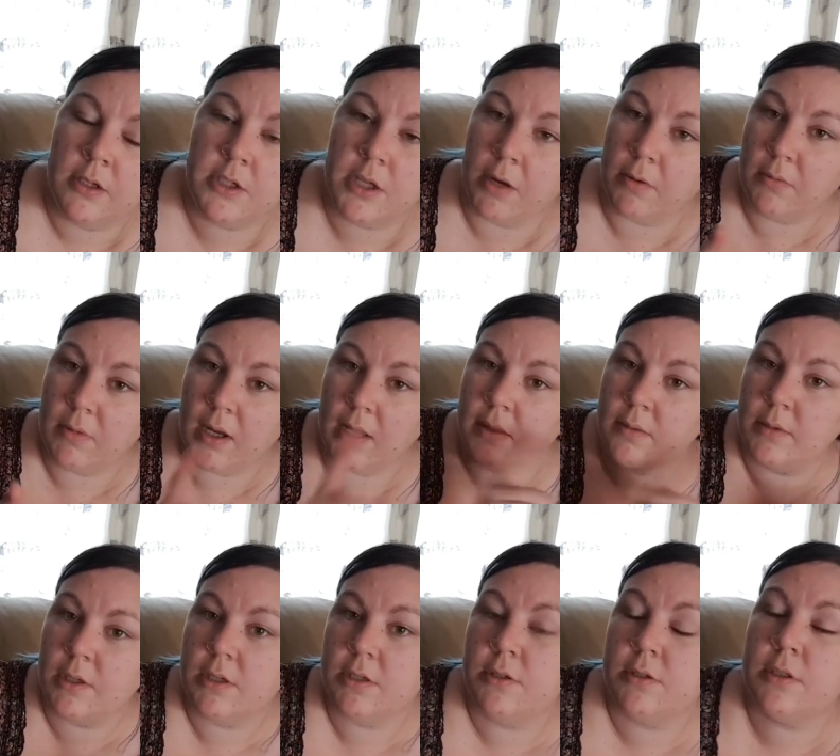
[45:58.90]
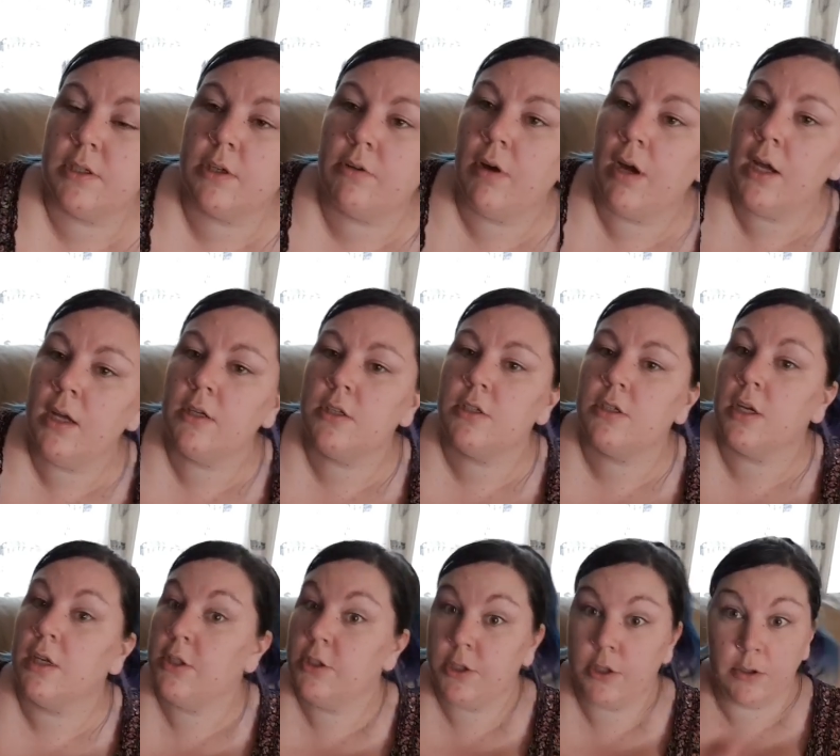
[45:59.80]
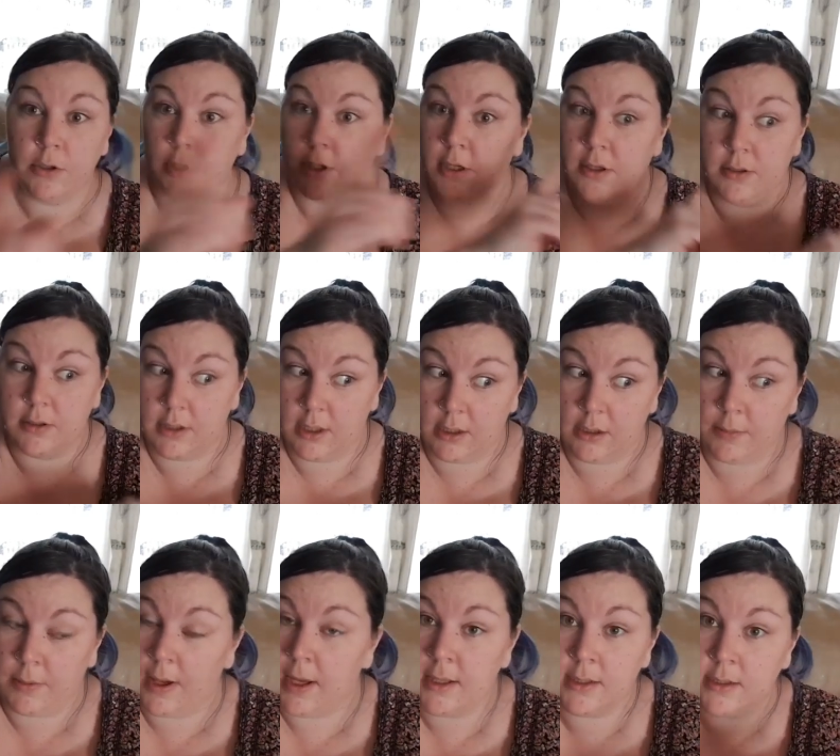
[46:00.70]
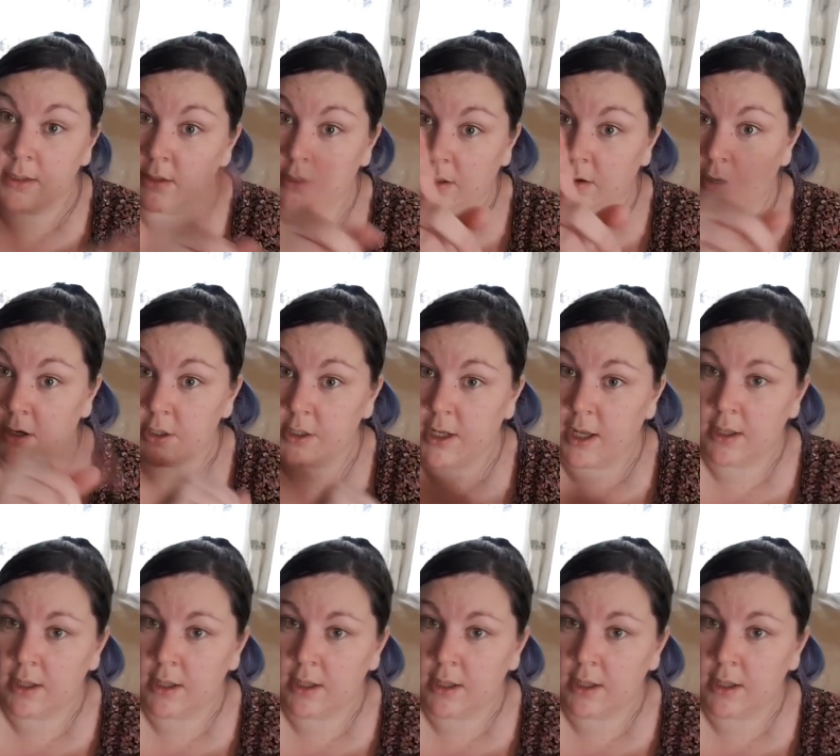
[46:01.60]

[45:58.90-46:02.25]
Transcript: Don't let them use you as a crutch and do not use the other person as a crutch,